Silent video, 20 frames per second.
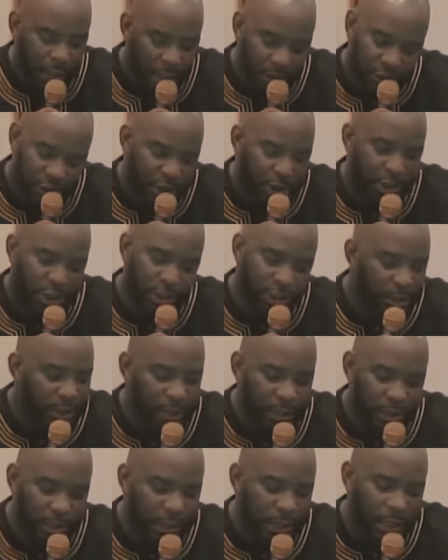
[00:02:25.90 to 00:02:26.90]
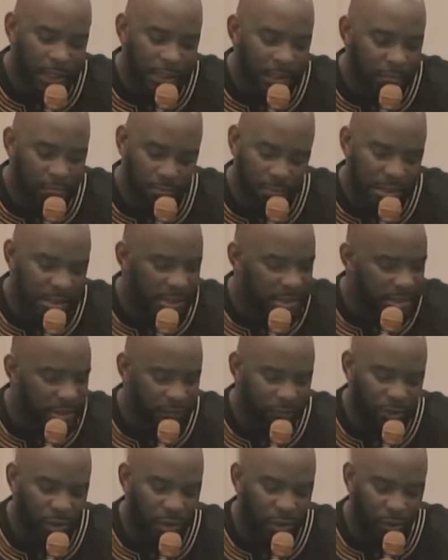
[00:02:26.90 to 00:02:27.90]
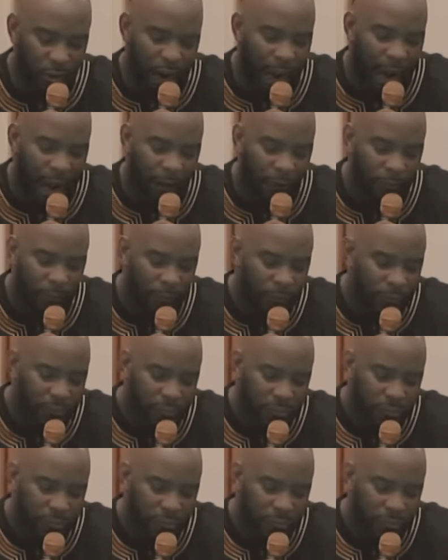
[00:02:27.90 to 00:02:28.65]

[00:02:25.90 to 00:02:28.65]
He stood in the midst of the ground